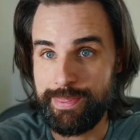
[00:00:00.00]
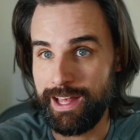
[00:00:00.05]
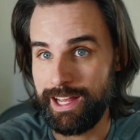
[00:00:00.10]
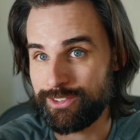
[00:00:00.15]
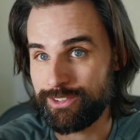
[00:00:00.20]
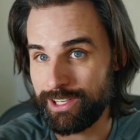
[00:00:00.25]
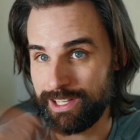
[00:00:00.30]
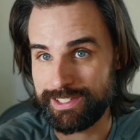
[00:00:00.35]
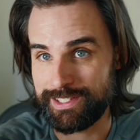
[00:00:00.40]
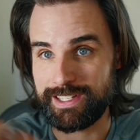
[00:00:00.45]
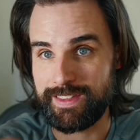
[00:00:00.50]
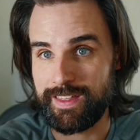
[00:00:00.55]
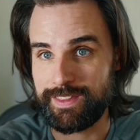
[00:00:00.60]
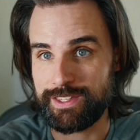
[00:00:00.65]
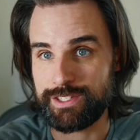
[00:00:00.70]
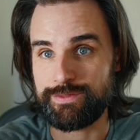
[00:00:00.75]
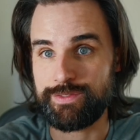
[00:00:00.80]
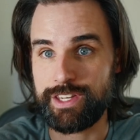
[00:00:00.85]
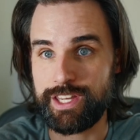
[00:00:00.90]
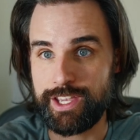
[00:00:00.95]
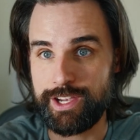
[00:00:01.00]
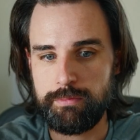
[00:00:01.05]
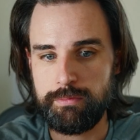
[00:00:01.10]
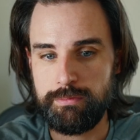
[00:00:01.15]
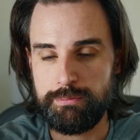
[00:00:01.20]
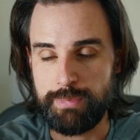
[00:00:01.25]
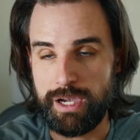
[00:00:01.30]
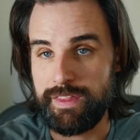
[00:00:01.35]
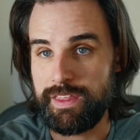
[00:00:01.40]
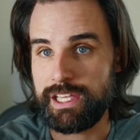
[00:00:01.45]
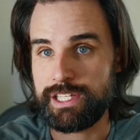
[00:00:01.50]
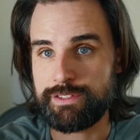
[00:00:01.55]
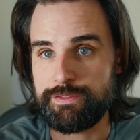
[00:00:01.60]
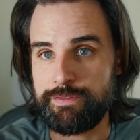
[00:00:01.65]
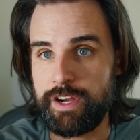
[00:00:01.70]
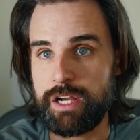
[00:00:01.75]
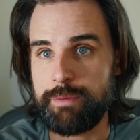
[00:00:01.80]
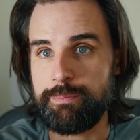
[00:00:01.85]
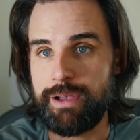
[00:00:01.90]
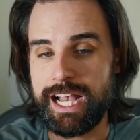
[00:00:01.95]
trying to say that in this video, but I think it's
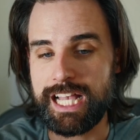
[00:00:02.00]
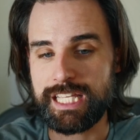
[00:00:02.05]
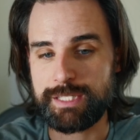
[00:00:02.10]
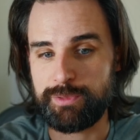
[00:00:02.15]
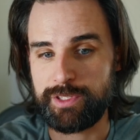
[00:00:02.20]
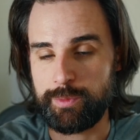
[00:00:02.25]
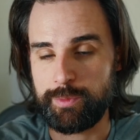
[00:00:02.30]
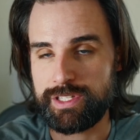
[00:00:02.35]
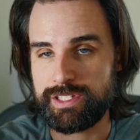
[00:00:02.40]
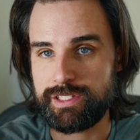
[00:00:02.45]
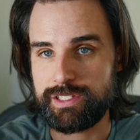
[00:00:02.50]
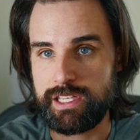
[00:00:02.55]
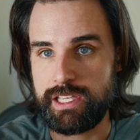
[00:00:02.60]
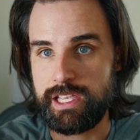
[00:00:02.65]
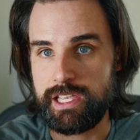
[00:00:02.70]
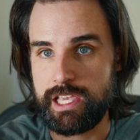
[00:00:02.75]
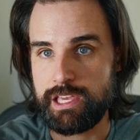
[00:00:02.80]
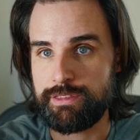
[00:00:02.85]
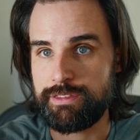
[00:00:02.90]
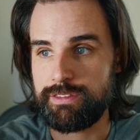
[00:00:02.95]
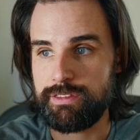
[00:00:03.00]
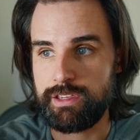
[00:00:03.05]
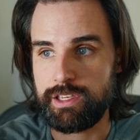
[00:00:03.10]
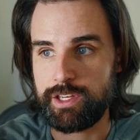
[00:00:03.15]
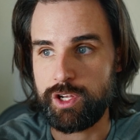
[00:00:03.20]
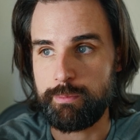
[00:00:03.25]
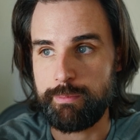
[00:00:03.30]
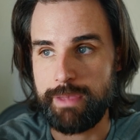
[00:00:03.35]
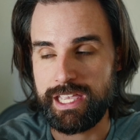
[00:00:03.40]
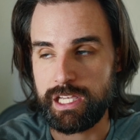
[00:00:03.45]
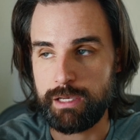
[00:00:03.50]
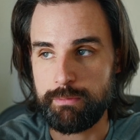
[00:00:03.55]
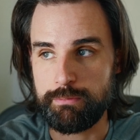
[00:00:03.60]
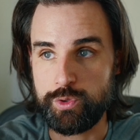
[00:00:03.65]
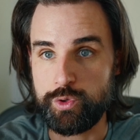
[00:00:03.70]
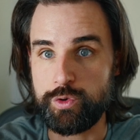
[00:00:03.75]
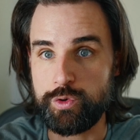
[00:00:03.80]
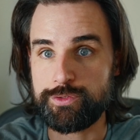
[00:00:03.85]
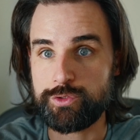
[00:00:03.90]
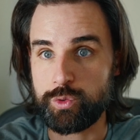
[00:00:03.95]
very possible that we see ETH, you know, make a
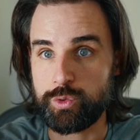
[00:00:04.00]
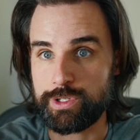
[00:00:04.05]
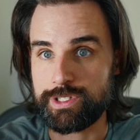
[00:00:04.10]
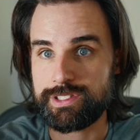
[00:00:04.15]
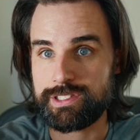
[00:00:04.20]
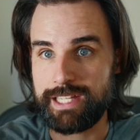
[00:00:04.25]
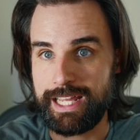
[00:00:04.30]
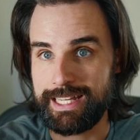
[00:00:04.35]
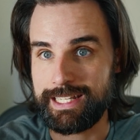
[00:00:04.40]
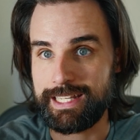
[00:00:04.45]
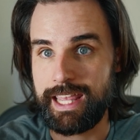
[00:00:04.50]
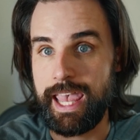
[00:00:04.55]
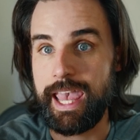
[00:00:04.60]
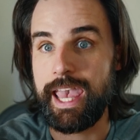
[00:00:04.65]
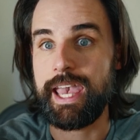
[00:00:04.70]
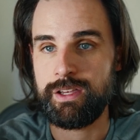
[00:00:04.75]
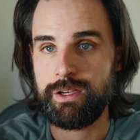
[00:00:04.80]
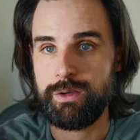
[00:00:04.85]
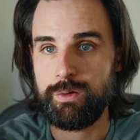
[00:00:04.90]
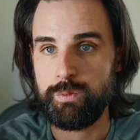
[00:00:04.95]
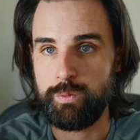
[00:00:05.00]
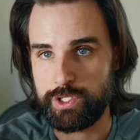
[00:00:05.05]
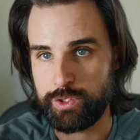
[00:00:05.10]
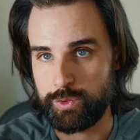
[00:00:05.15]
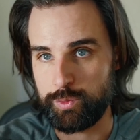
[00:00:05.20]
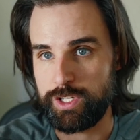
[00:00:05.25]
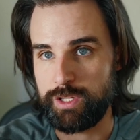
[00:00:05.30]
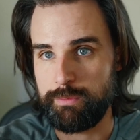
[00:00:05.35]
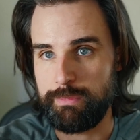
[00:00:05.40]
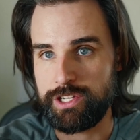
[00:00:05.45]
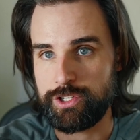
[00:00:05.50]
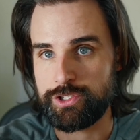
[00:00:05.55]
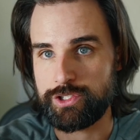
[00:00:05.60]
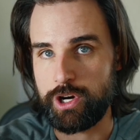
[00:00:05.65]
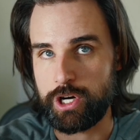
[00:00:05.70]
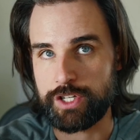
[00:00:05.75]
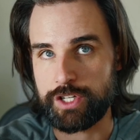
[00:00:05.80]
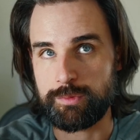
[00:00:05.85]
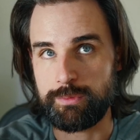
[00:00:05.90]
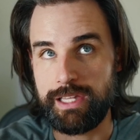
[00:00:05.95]
move towards 10K, which is one of the major
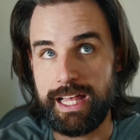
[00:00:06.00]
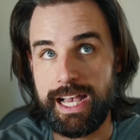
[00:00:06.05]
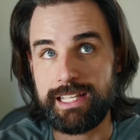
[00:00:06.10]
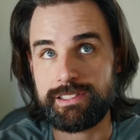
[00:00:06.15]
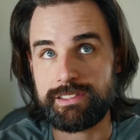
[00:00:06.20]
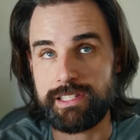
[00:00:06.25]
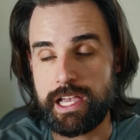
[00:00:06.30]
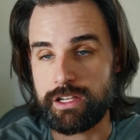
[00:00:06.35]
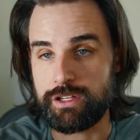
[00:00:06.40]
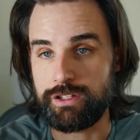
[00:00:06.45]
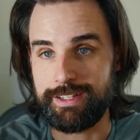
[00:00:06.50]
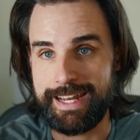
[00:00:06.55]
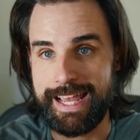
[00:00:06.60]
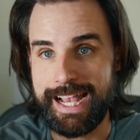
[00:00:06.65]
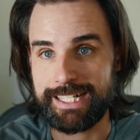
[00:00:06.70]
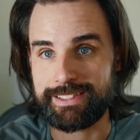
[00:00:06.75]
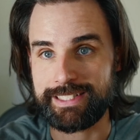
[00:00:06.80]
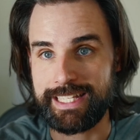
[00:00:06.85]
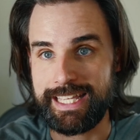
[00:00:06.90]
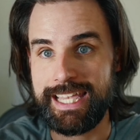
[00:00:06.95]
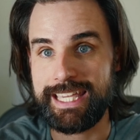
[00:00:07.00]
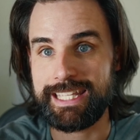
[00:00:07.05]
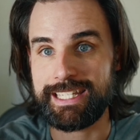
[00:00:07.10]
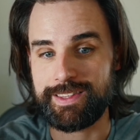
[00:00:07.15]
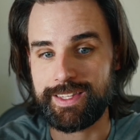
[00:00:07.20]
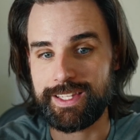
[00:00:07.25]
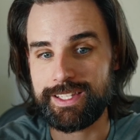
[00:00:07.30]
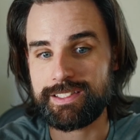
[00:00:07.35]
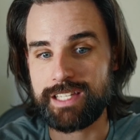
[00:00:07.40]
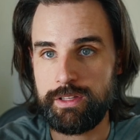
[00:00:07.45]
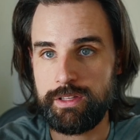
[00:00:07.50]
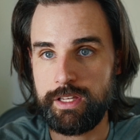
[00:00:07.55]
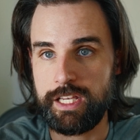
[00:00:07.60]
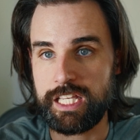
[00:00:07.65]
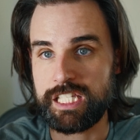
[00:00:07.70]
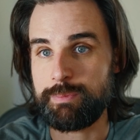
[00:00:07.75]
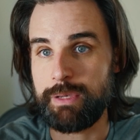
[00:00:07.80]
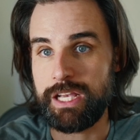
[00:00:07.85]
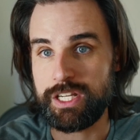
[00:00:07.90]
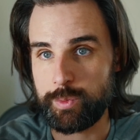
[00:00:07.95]
targets from last cycle and actually hit it this time,
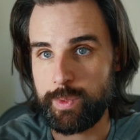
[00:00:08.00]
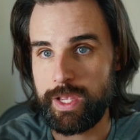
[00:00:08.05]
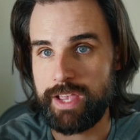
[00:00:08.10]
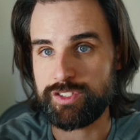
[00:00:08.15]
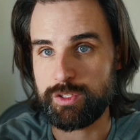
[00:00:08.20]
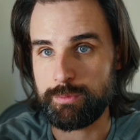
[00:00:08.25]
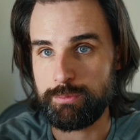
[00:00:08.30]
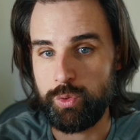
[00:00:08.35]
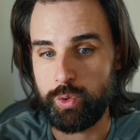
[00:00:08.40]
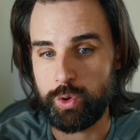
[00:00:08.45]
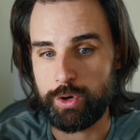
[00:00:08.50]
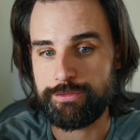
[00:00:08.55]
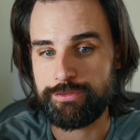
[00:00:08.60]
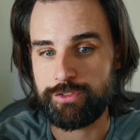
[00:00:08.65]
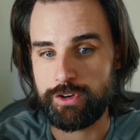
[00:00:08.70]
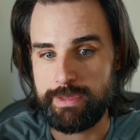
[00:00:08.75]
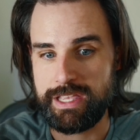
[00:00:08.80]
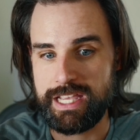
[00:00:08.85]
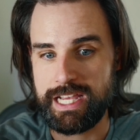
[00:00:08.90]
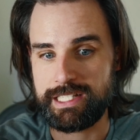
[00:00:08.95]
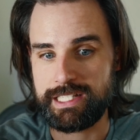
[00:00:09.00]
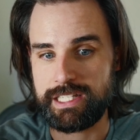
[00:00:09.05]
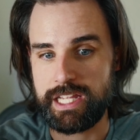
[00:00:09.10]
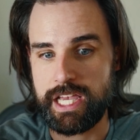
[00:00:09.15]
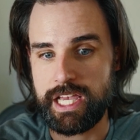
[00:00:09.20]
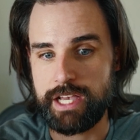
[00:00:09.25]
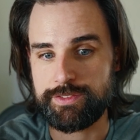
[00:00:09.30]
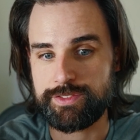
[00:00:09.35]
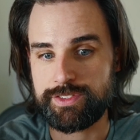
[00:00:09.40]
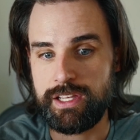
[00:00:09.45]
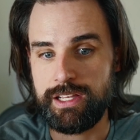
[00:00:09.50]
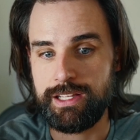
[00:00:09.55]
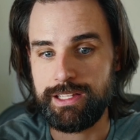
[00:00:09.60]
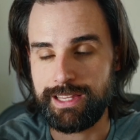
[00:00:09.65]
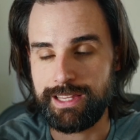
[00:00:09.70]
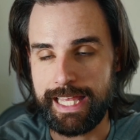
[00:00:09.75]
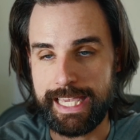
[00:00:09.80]
especially we have support from ETFs like